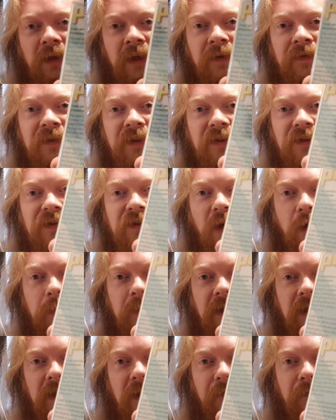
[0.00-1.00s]
gives it so
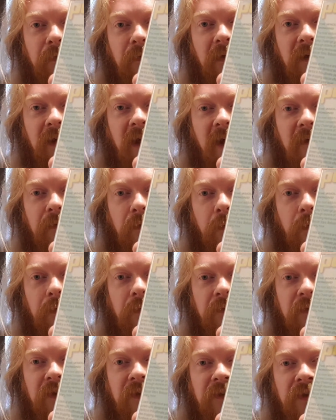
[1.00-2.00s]
many different
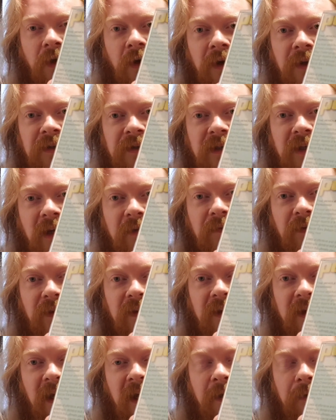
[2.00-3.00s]
levels, designs and
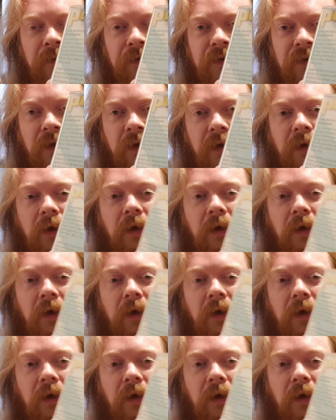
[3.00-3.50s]
everything else.